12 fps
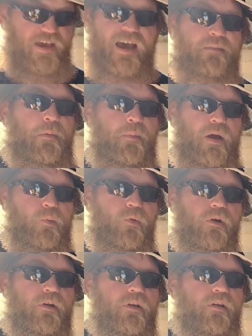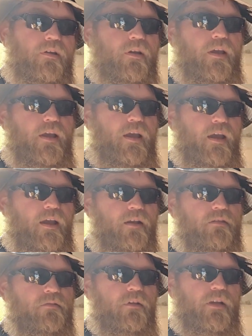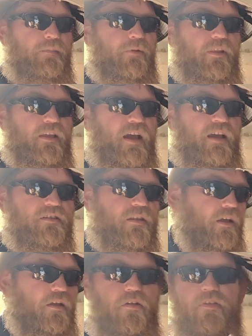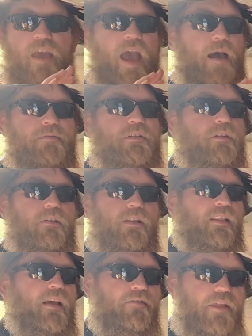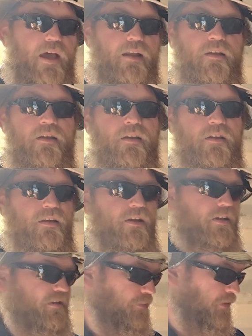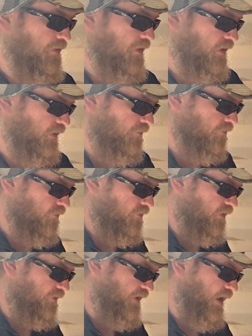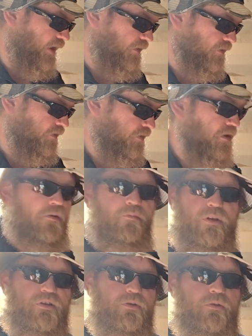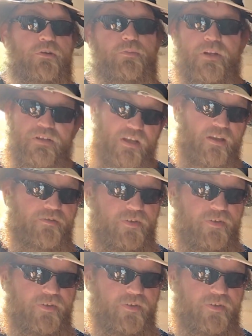got them at my work, and a couple of the guys, like, they absolutely love that. Because, I mean, they've got big storage bins they can